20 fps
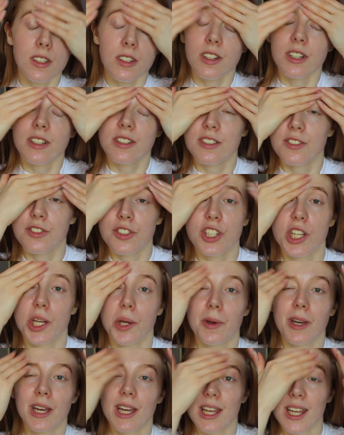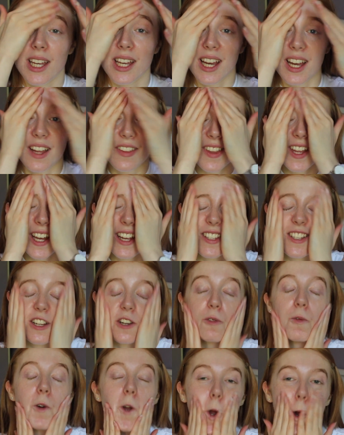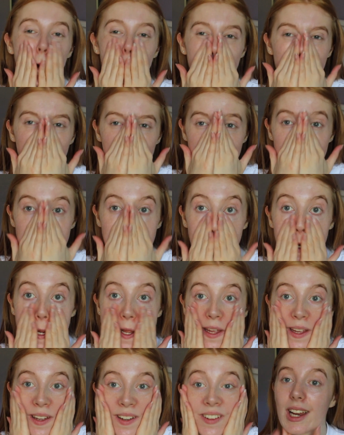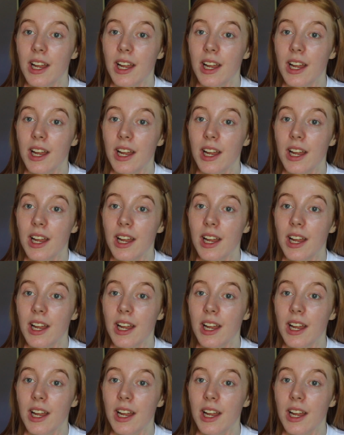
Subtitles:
Nice and dewy, and that is the look we're going for today.